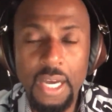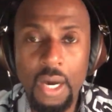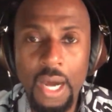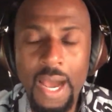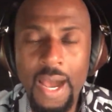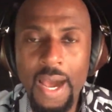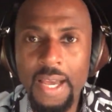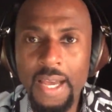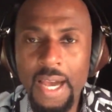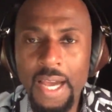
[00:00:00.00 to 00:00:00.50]

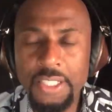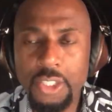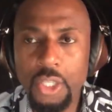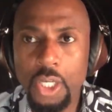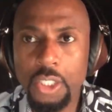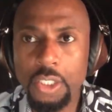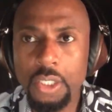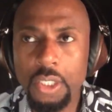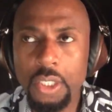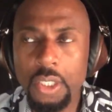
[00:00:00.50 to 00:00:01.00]
I, I
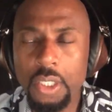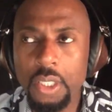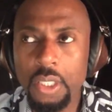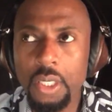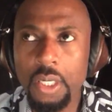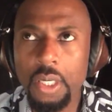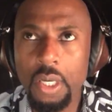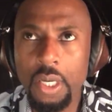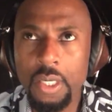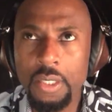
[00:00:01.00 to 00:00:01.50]
started
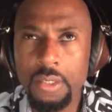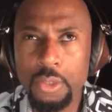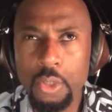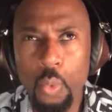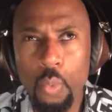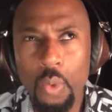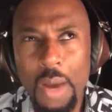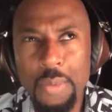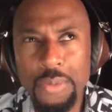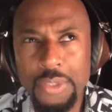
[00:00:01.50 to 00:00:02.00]
a.
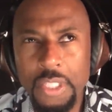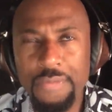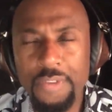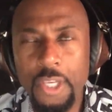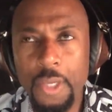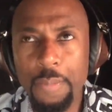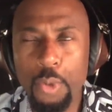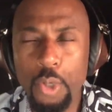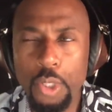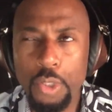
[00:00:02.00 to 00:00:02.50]
To, I was
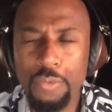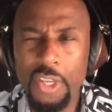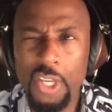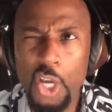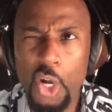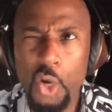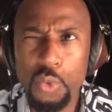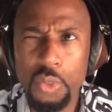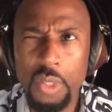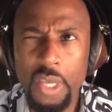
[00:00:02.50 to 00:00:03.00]
living in Puerto
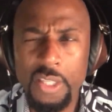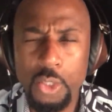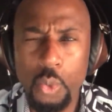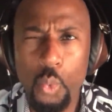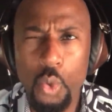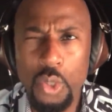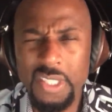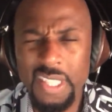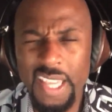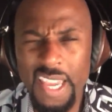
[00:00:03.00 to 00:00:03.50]
Rico, and
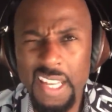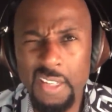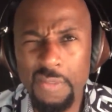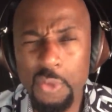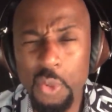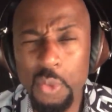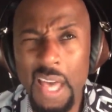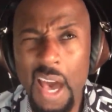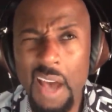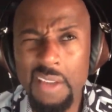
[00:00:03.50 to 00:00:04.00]
towards the end
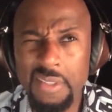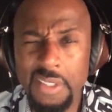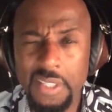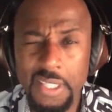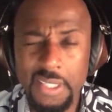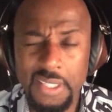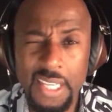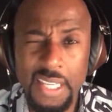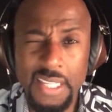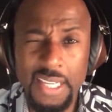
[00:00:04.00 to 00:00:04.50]
of
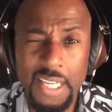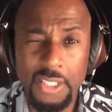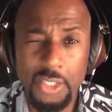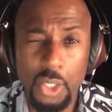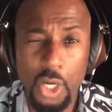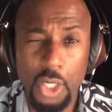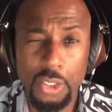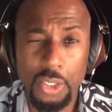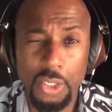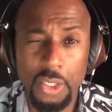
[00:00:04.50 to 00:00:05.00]
2016, I
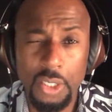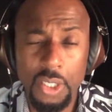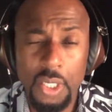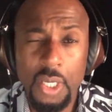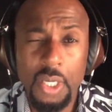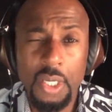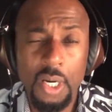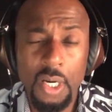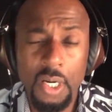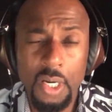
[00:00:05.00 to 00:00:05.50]
started a,
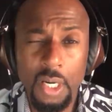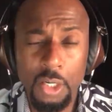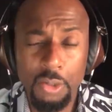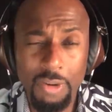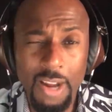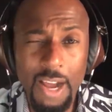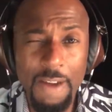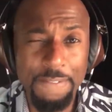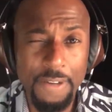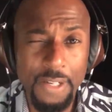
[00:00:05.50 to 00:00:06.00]
a
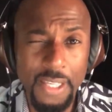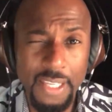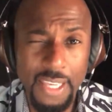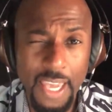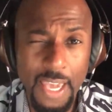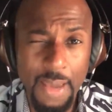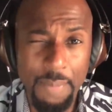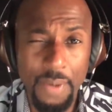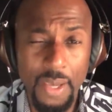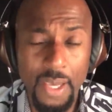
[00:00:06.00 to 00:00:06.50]
crowdfunding
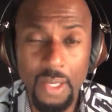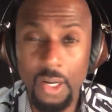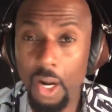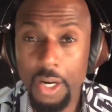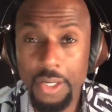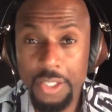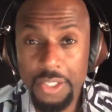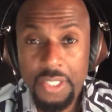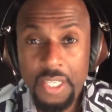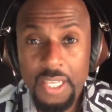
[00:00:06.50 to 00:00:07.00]
campaign,
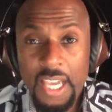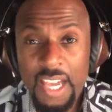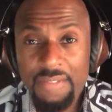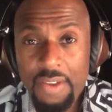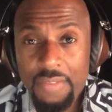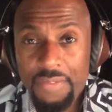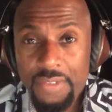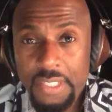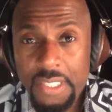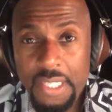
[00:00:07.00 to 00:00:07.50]
hardest thing
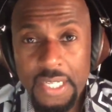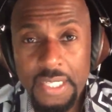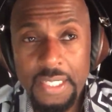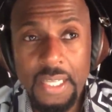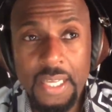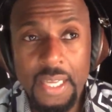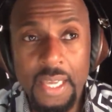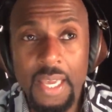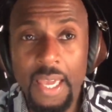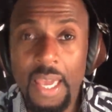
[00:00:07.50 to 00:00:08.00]
I've ever
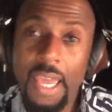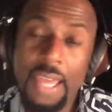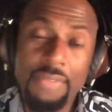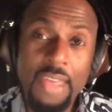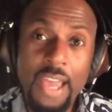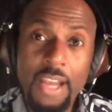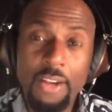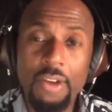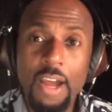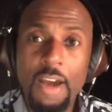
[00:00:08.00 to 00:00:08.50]
done,
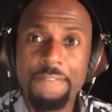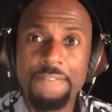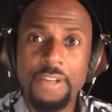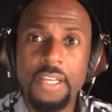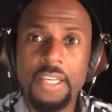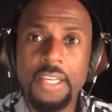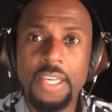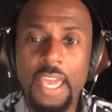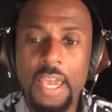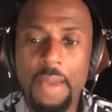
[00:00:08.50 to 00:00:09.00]
and that
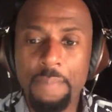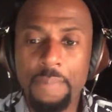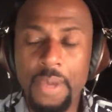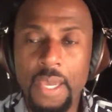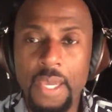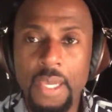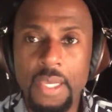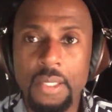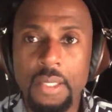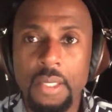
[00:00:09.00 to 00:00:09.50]
crowdfunding
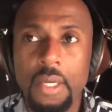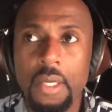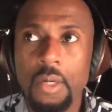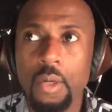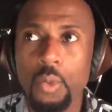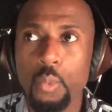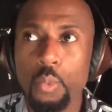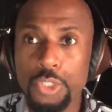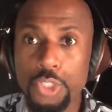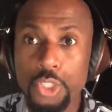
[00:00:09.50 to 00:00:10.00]
campaign
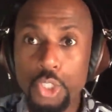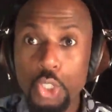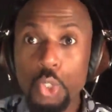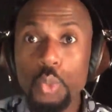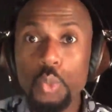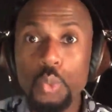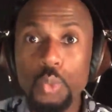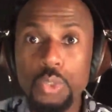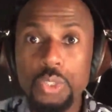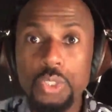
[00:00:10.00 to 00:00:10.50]
was
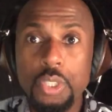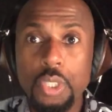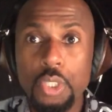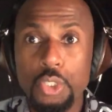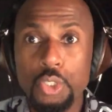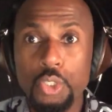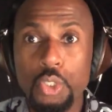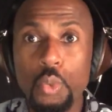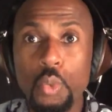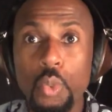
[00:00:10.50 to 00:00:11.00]
used
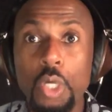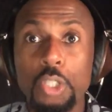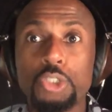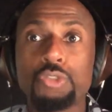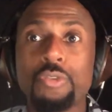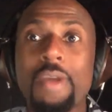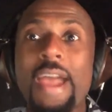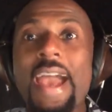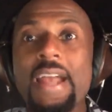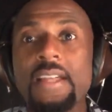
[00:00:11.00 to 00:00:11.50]
to
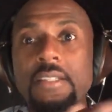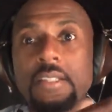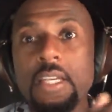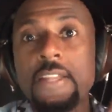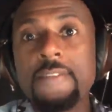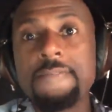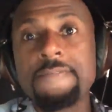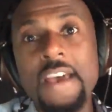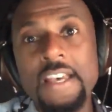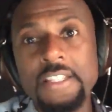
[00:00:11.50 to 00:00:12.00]
attract
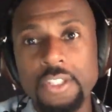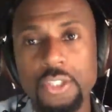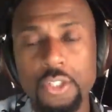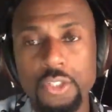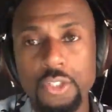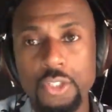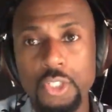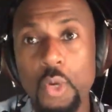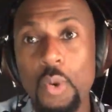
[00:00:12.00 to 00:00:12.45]
investors.